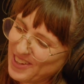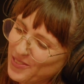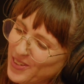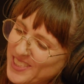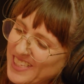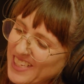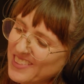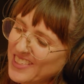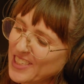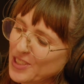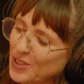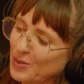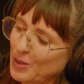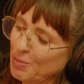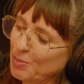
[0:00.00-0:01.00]
Well, it sounds like
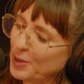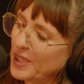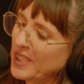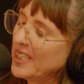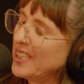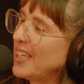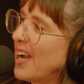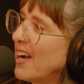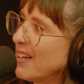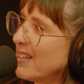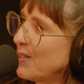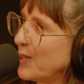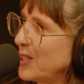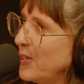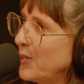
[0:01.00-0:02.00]
you were pretty
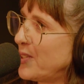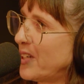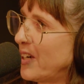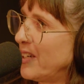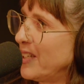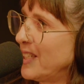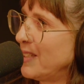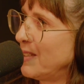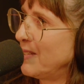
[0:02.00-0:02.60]
young when you started